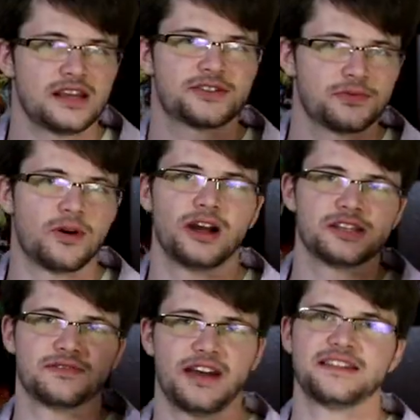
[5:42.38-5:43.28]
This
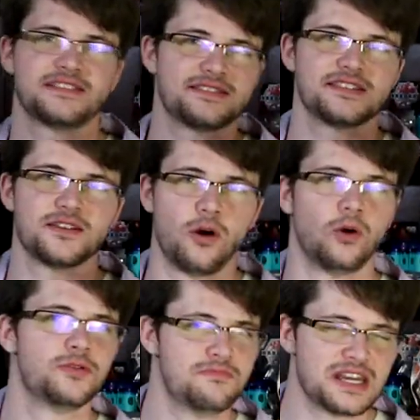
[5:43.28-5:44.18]
was Ventus's
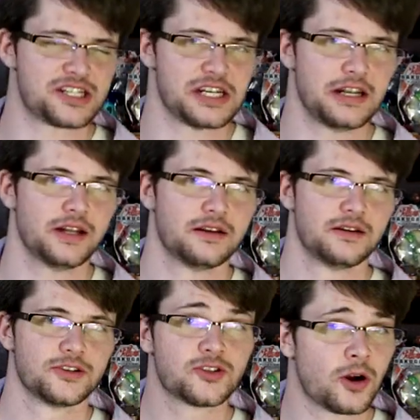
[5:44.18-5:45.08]
old mission,
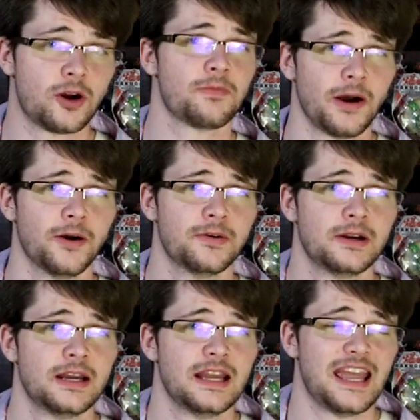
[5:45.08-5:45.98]
Turbo,
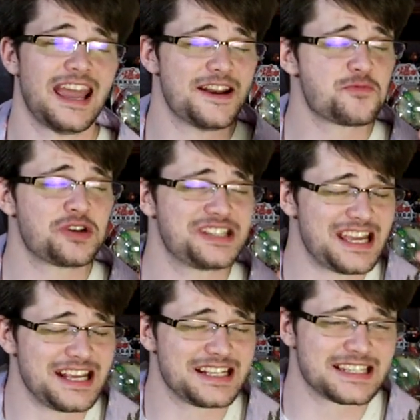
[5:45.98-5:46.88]
and it
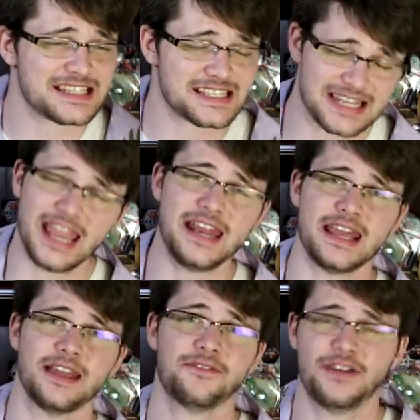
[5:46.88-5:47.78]
was exciting.